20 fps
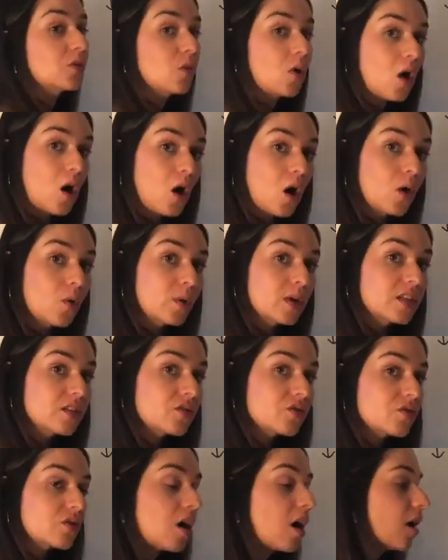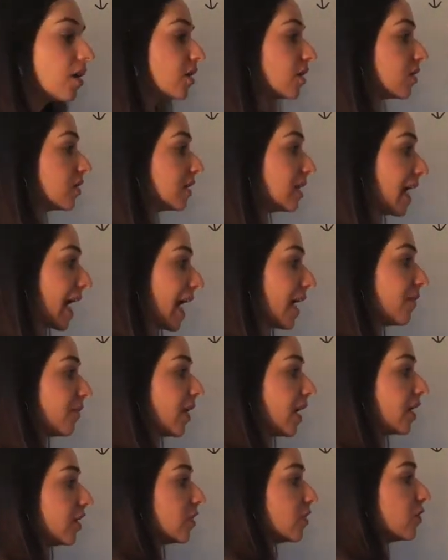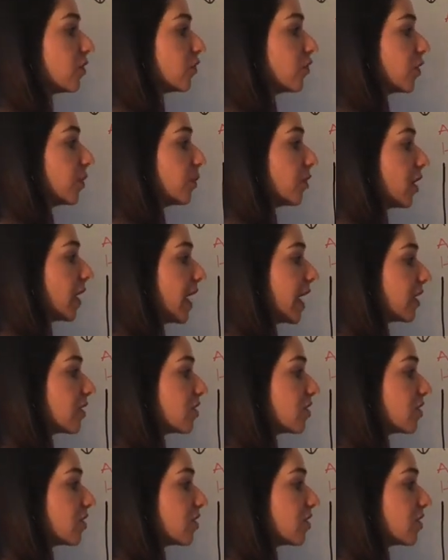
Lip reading: and you always draw your lab values from your